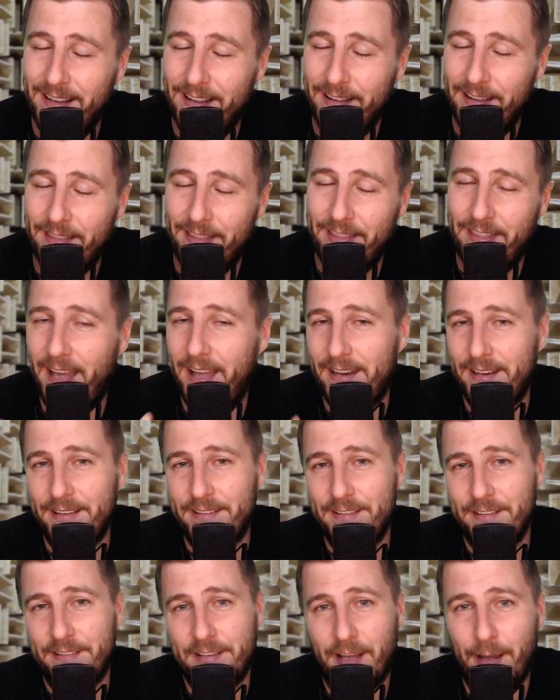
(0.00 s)
that
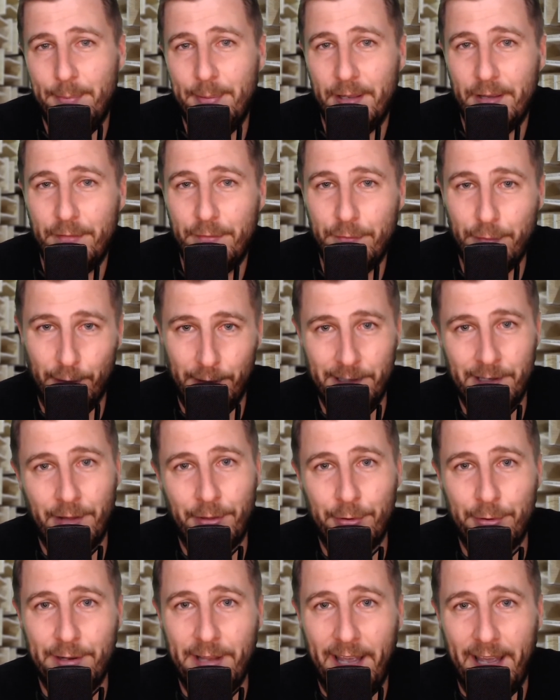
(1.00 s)
is a topic for
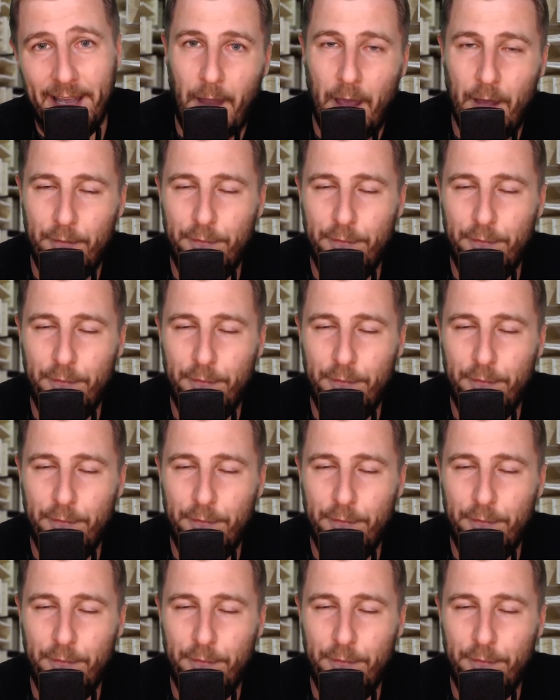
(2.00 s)
another day.